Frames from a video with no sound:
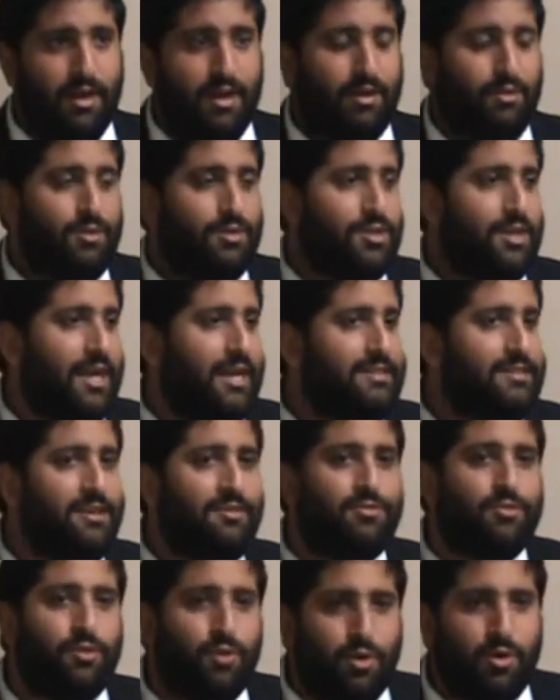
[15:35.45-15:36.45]
In which case,
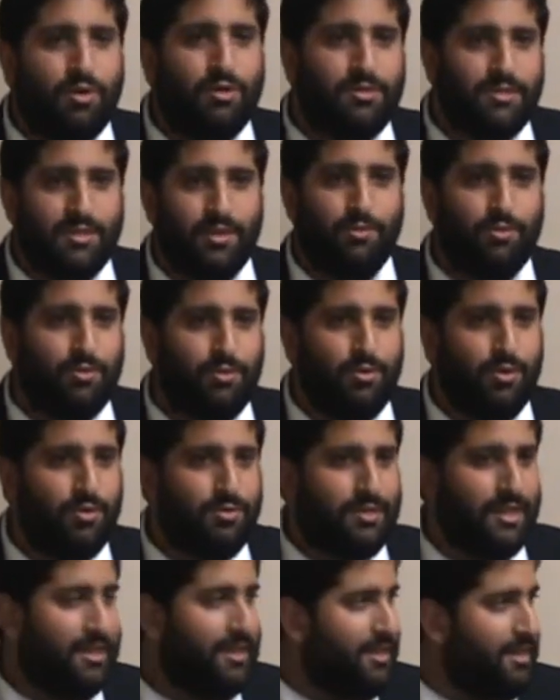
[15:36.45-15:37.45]
of course, someone who
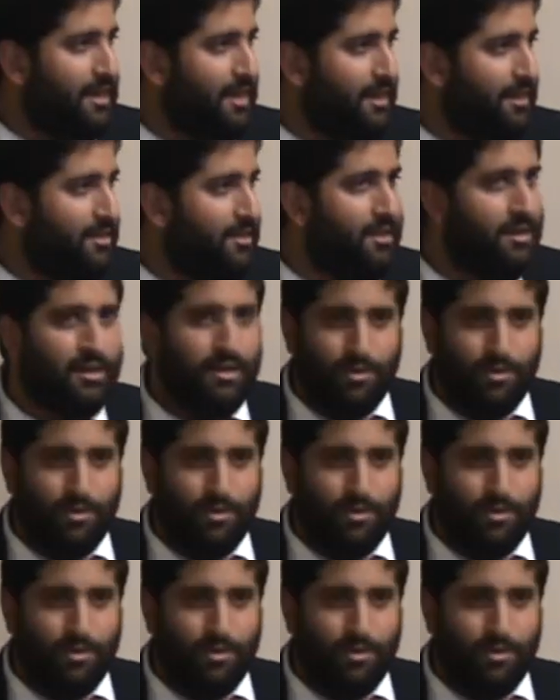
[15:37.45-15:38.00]
knows halakha